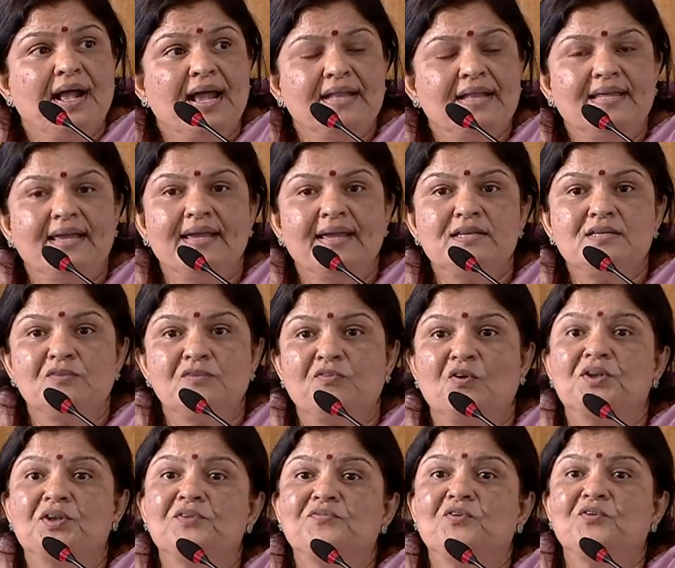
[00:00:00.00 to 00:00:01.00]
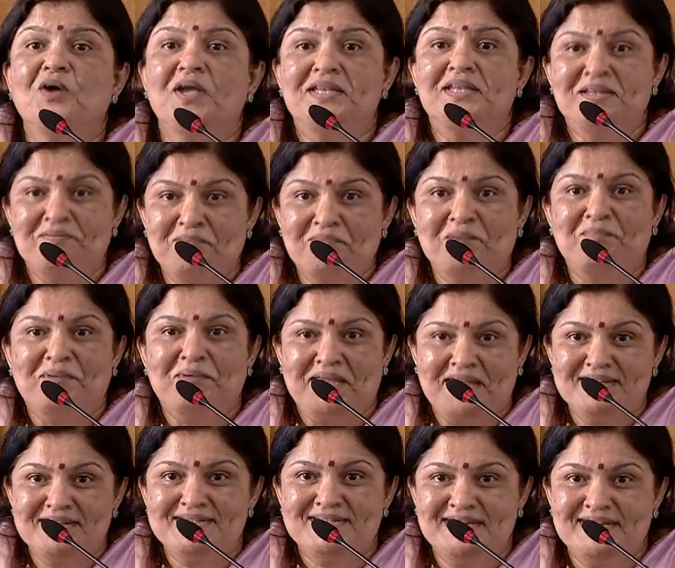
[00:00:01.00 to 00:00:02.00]
At the age of 44, I did my
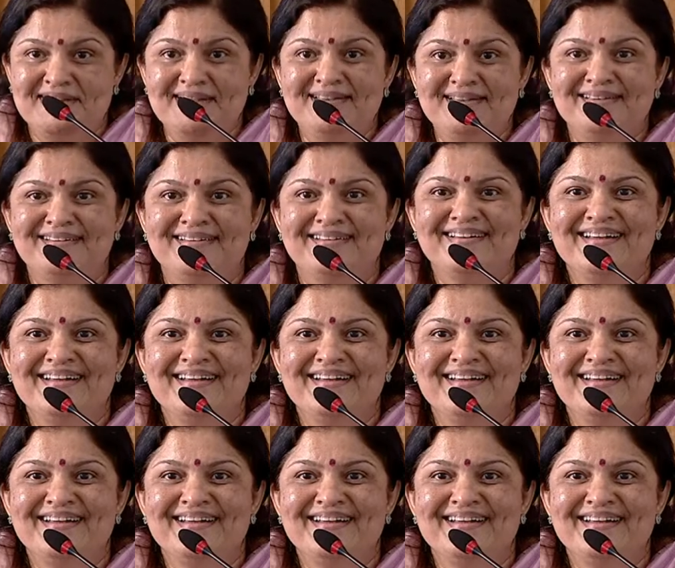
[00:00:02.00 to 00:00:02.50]
PhD.